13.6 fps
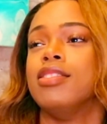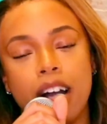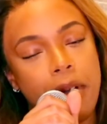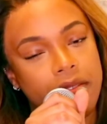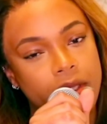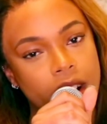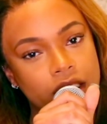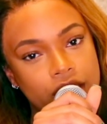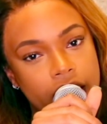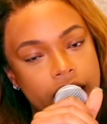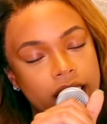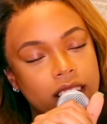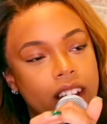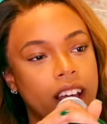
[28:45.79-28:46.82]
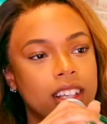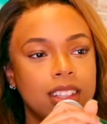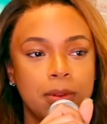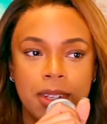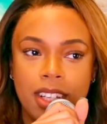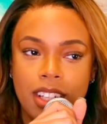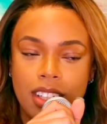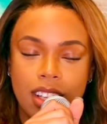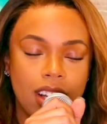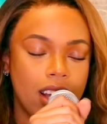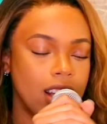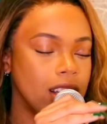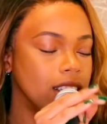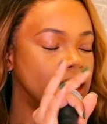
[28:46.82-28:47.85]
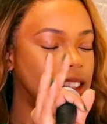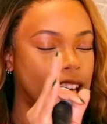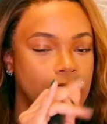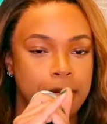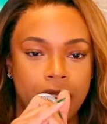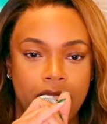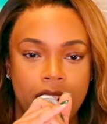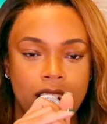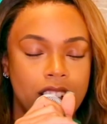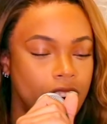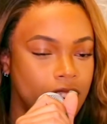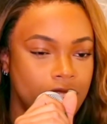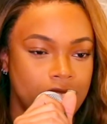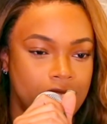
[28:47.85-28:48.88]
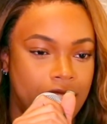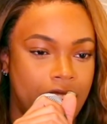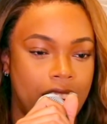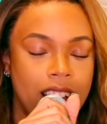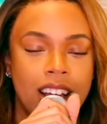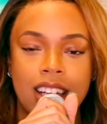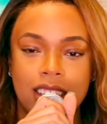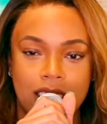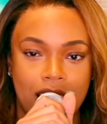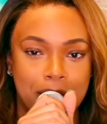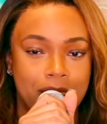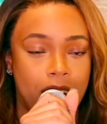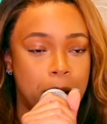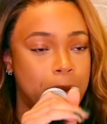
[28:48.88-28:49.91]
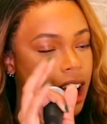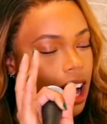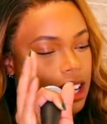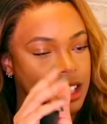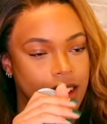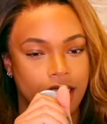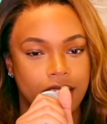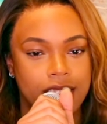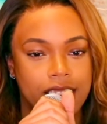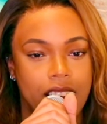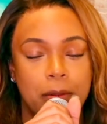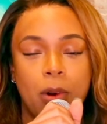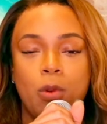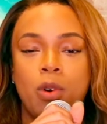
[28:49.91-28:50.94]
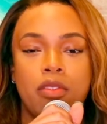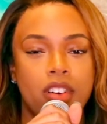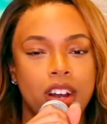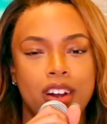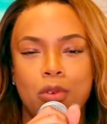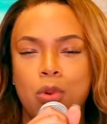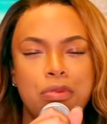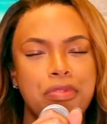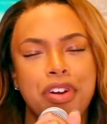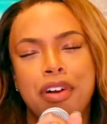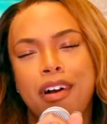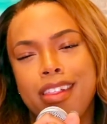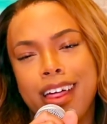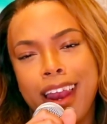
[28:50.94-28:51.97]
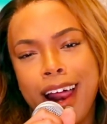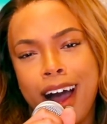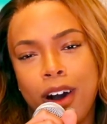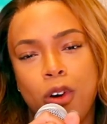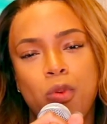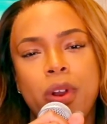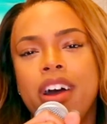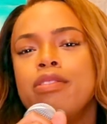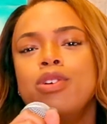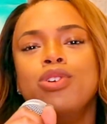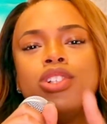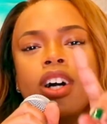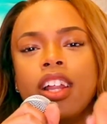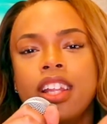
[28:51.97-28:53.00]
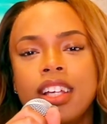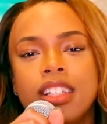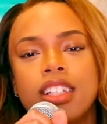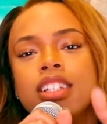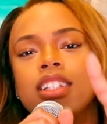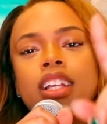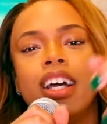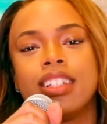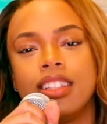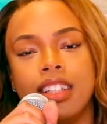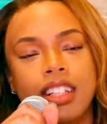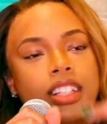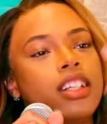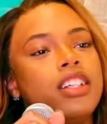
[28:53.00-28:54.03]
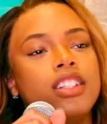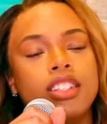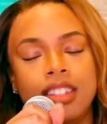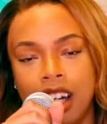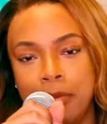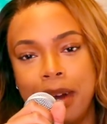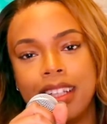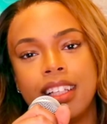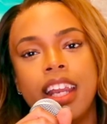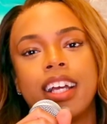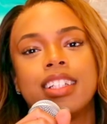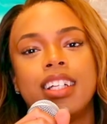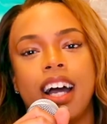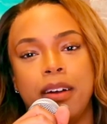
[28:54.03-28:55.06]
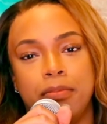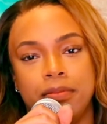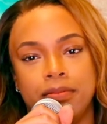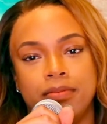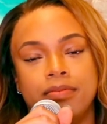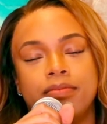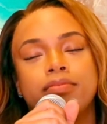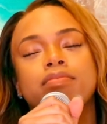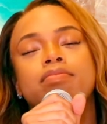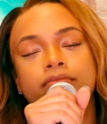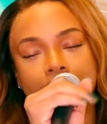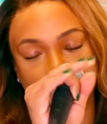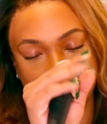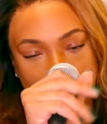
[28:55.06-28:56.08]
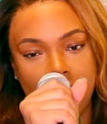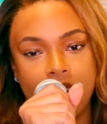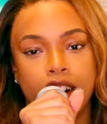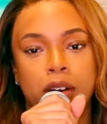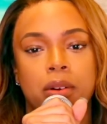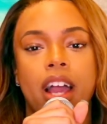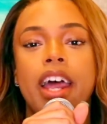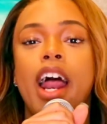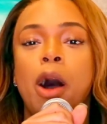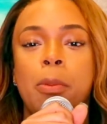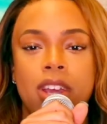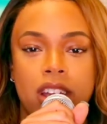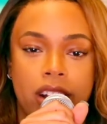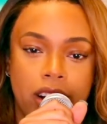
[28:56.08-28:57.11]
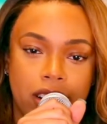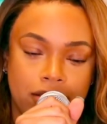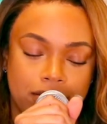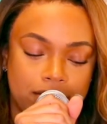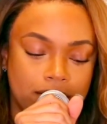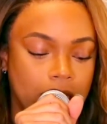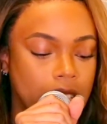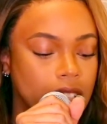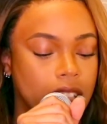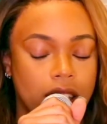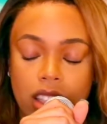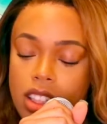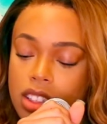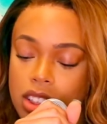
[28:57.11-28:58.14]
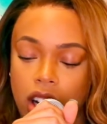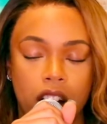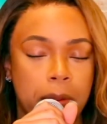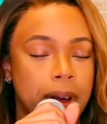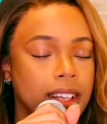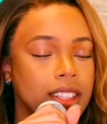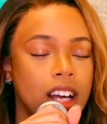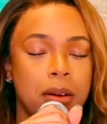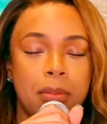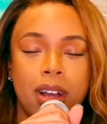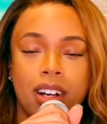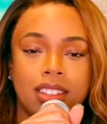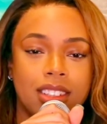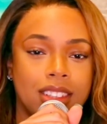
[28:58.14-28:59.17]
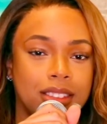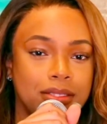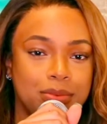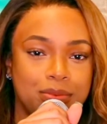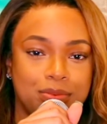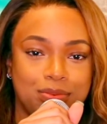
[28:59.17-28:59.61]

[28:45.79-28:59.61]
Come back for our chat next week. Same day, don't know the day. Same time, I don't know the time. We'll figure all that out. Whenever you saw this is the next. Come back the next time, and I'll be here talking about something else.